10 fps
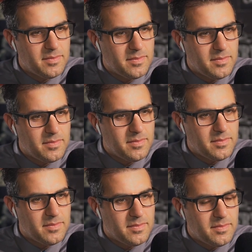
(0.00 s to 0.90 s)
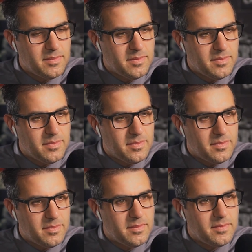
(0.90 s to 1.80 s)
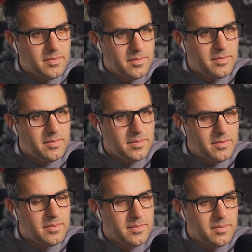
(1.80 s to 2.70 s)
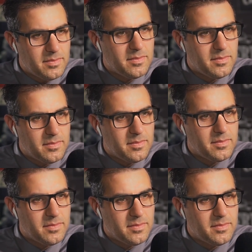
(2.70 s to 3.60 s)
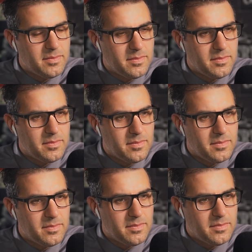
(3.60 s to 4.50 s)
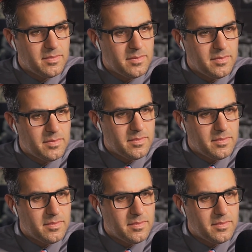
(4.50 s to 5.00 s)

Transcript: [no speech]